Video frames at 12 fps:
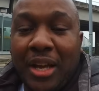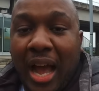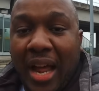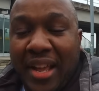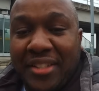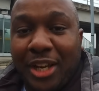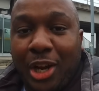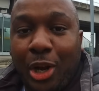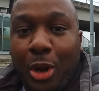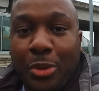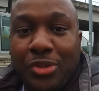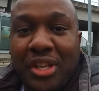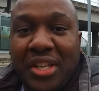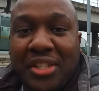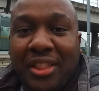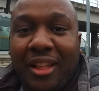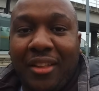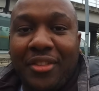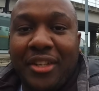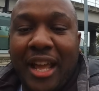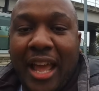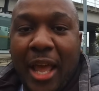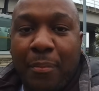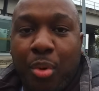and it's the closest London
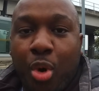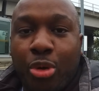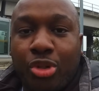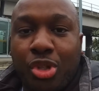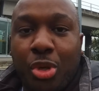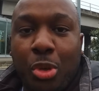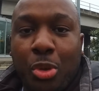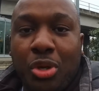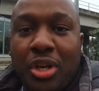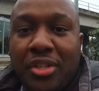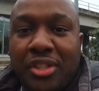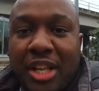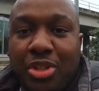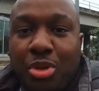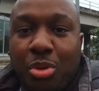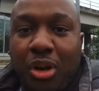airport to central